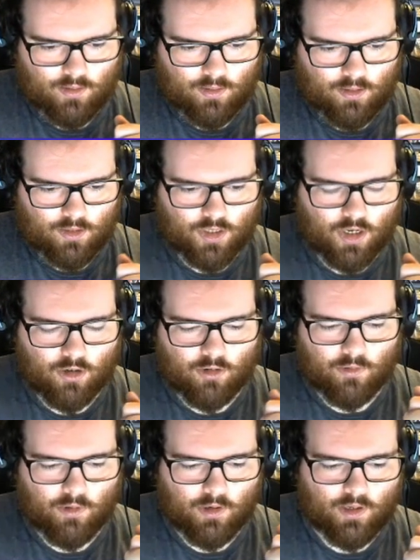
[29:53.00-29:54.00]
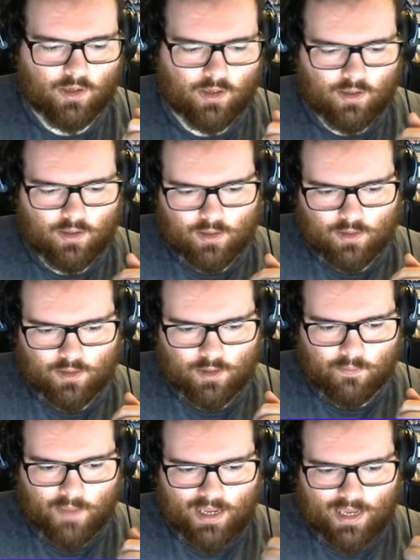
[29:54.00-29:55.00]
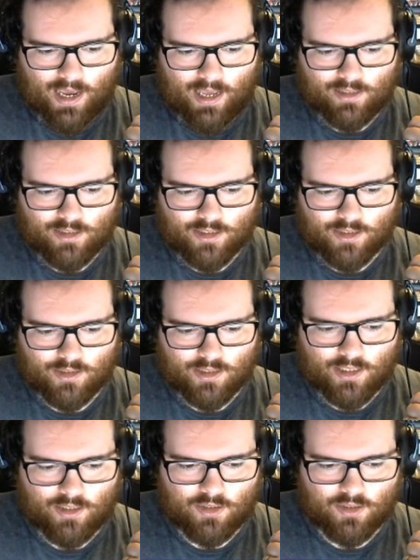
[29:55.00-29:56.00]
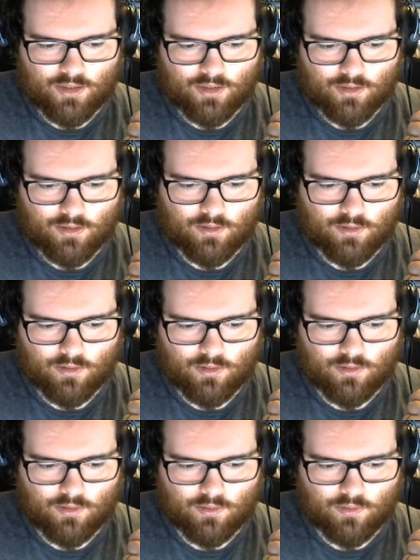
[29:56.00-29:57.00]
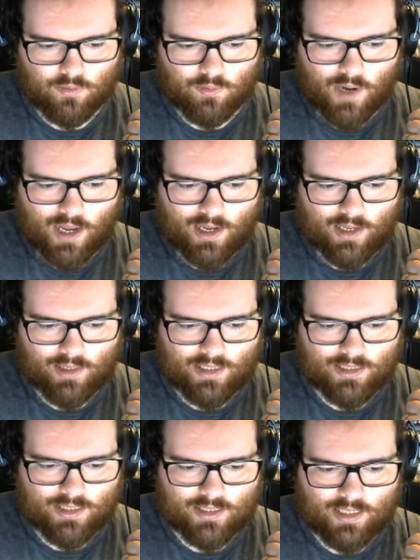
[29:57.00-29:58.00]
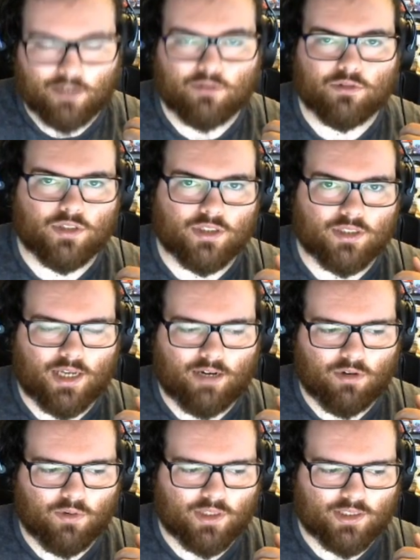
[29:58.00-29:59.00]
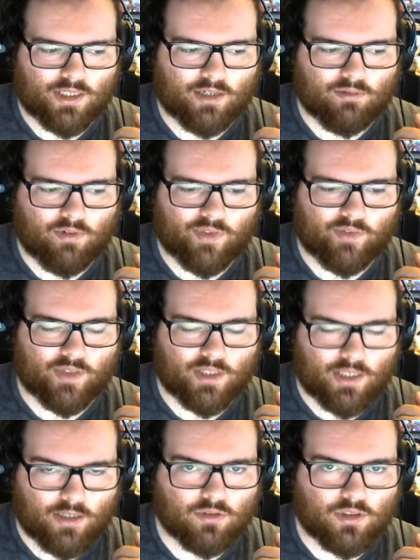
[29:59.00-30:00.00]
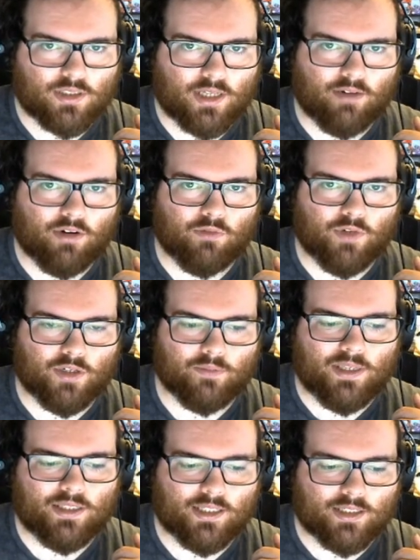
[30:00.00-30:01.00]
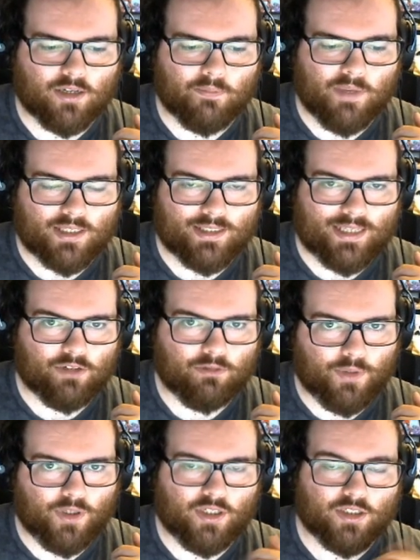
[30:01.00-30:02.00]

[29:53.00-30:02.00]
So You may get instances where this is equal to 0, or the second derivative is equal to 0, which means that it's going to be a saddle point.